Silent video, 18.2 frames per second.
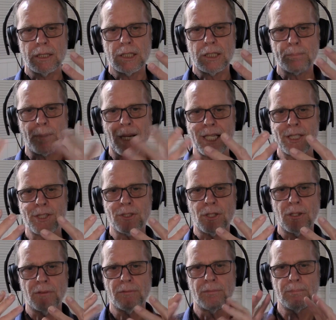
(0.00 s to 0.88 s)

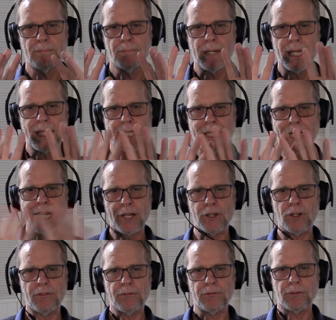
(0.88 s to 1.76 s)
space of being
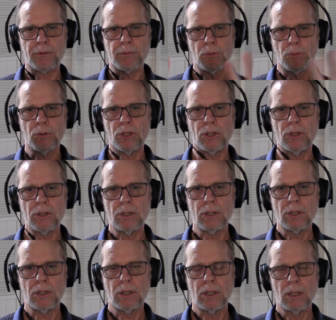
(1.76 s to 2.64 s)
cut off from the
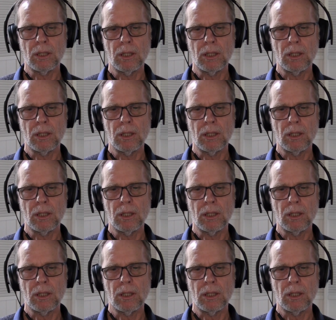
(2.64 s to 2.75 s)
world.